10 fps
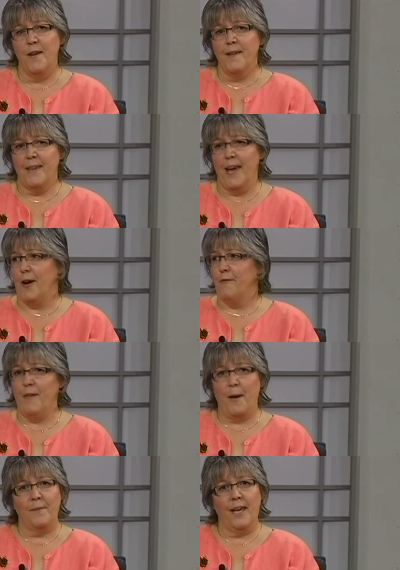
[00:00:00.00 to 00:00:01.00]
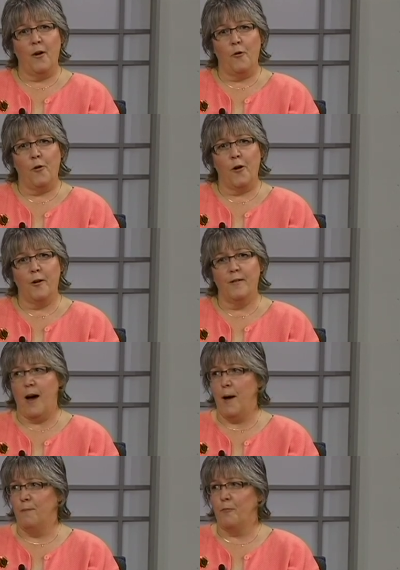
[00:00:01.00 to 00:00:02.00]
care family or
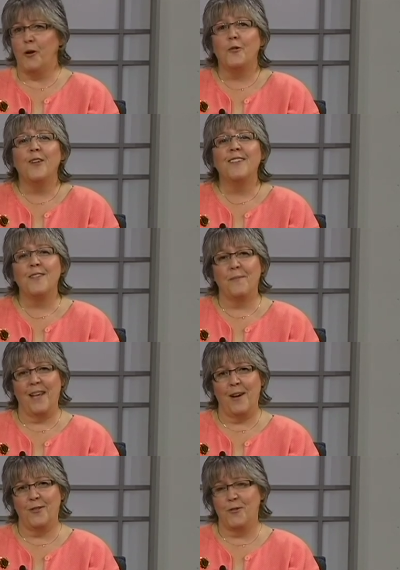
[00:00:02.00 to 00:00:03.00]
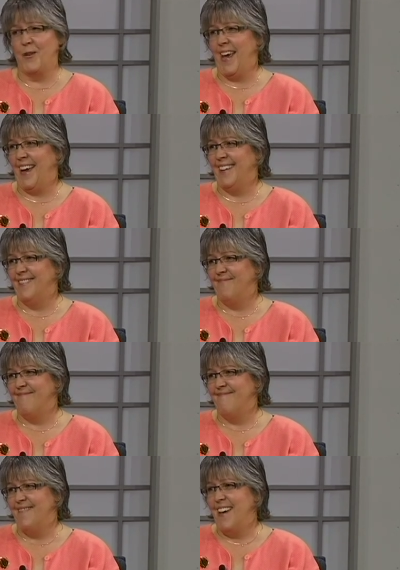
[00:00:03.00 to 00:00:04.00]
recruiting somebody else who can.
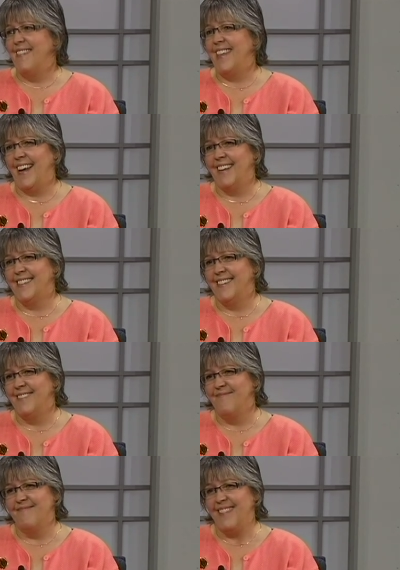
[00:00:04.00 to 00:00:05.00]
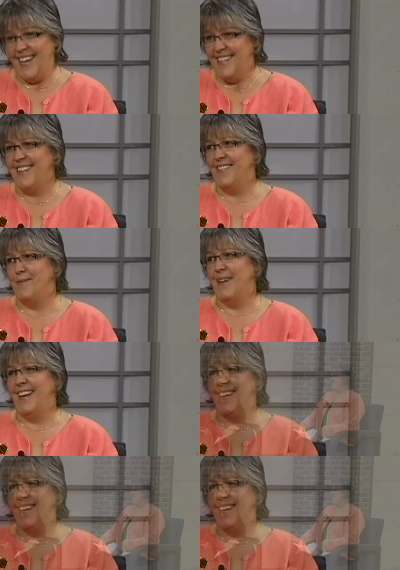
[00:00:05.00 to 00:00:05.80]
Thanks. Thanks, everybody.